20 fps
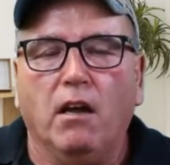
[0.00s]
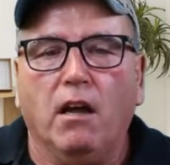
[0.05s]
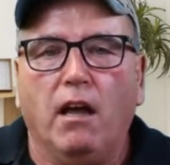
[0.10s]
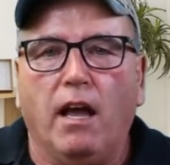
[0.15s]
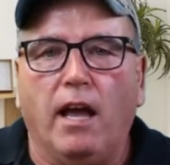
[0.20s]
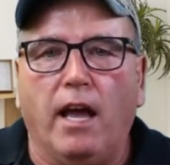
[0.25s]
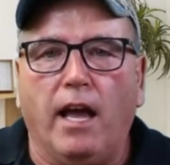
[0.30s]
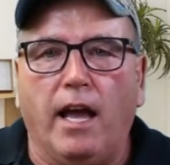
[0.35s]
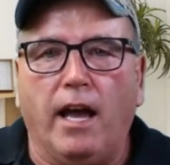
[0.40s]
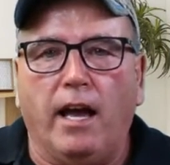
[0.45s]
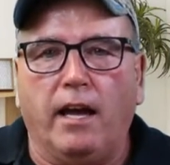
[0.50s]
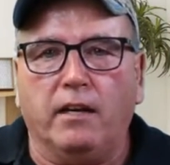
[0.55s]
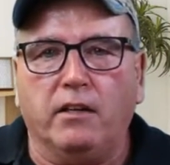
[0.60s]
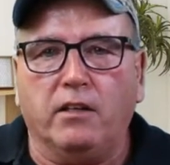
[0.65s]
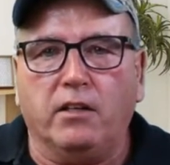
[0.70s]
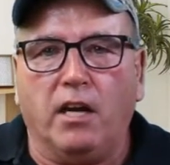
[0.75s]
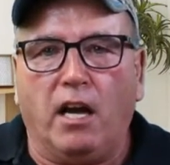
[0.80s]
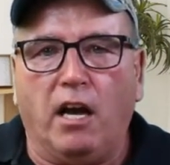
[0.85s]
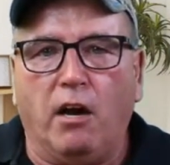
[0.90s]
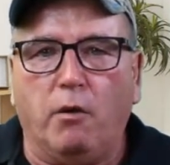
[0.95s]

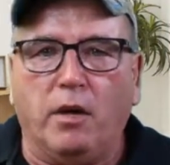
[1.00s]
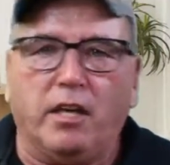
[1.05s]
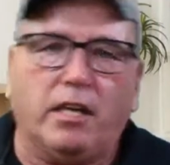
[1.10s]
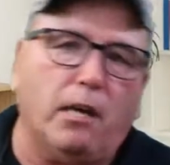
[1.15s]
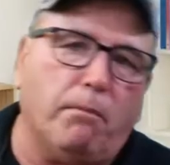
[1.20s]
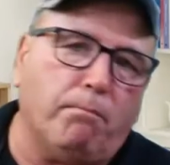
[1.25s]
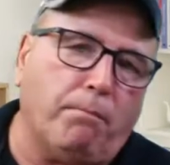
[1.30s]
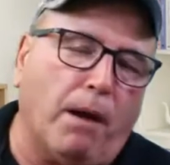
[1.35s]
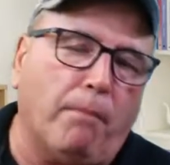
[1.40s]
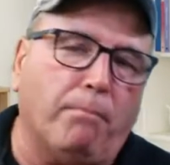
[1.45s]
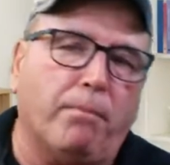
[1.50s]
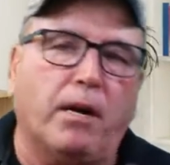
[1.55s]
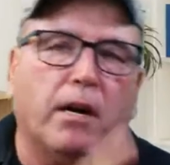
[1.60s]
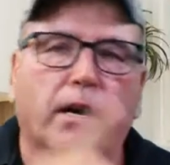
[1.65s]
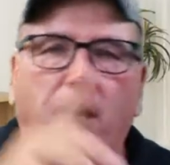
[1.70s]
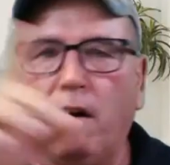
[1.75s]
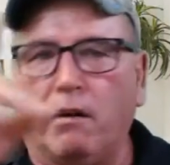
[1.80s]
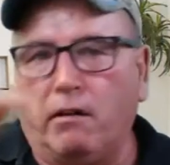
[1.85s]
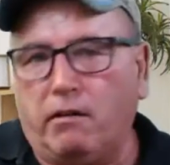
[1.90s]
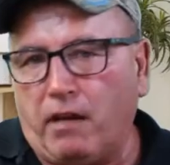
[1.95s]
And we keep pumping
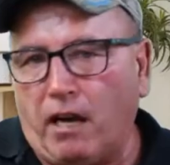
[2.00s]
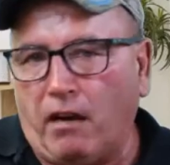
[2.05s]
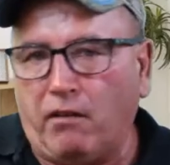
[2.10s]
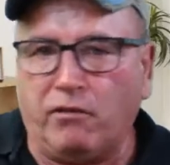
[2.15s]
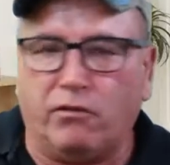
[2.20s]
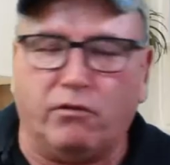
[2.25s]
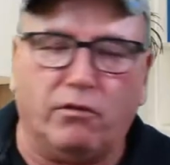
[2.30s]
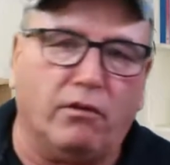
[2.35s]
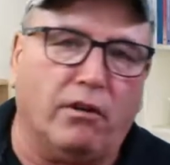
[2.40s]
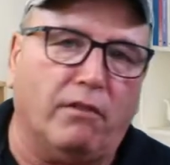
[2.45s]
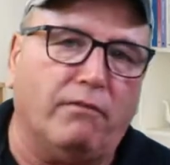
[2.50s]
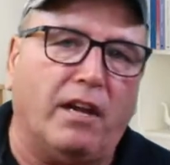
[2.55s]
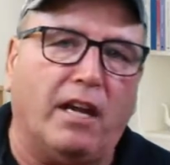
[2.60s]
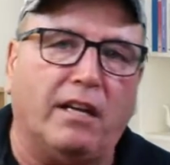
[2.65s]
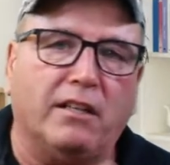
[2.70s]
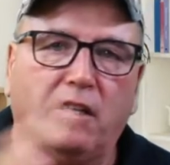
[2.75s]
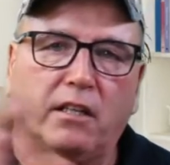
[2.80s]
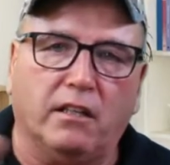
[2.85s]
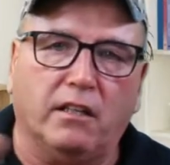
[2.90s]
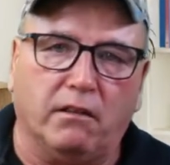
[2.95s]
air down through our
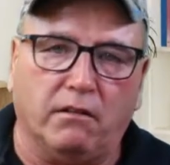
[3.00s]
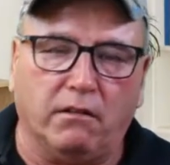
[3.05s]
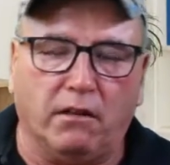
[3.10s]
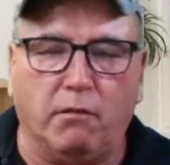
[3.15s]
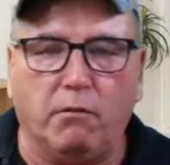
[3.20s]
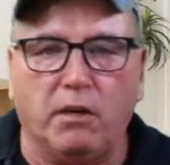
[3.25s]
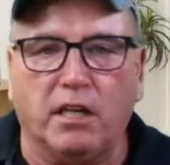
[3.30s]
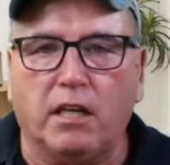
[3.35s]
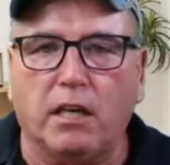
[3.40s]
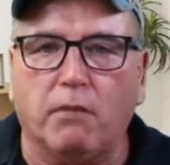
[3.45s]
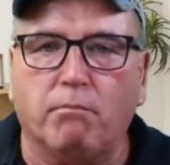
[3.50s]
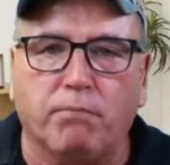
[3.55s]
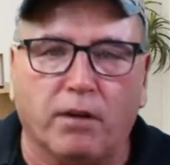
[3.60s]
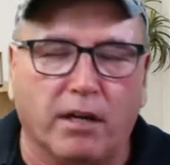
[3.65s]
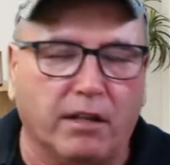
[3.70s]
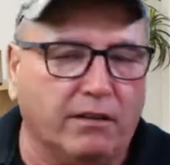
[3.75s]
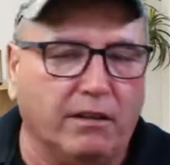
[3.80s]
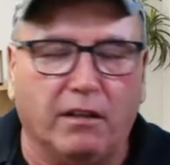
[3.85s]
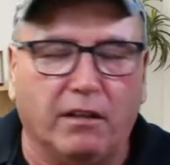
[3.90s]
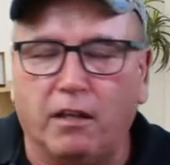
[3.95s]
venting, and then we keep
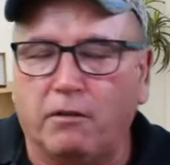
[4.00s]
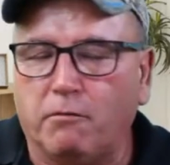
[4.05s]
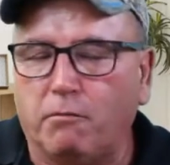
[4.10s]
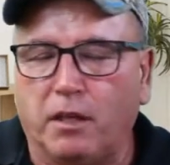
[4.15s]
breathing it.